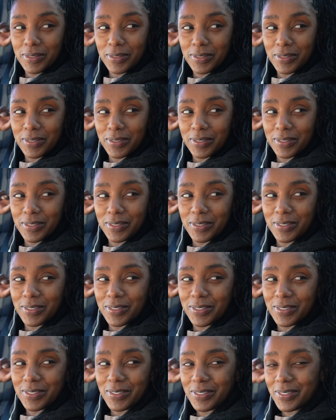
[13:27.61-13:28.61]
New
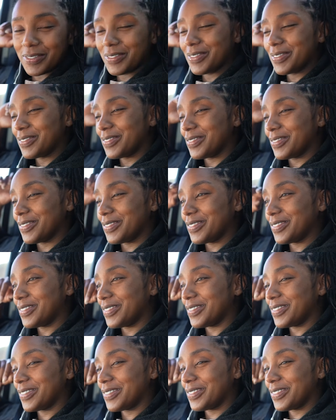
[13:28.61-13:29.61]
age? You're
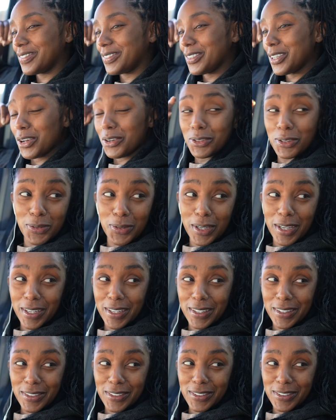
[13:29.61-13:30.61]
telling me. Your new
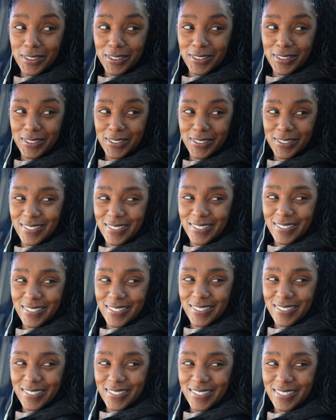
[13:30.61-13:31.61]
age.
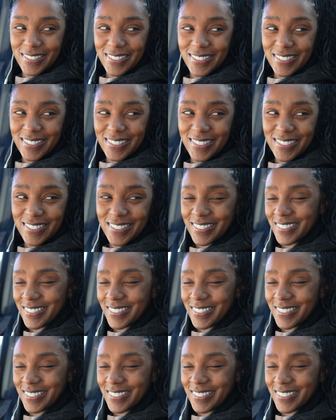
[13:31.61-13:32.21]
Damn, that dude.